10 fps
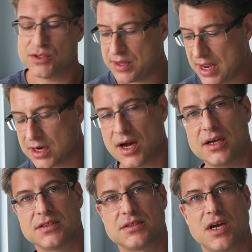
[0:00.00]
so that
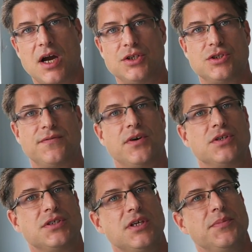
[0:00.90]
causes
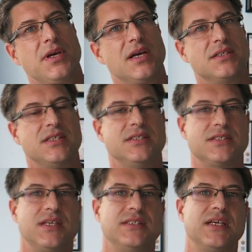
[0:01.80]
controversy because
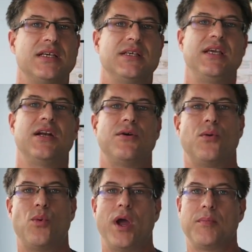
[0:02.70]
he's, he says, you know,
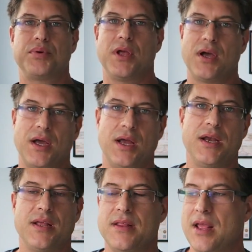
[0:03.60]
white
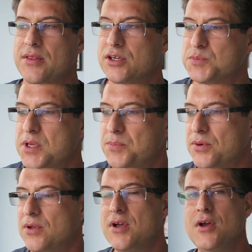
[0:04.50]
blood, and then there's
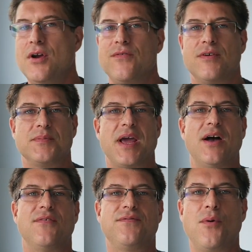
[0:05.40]
people from
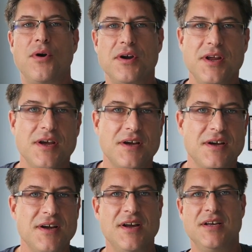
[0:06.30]

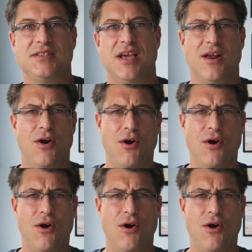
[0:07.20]
California saying,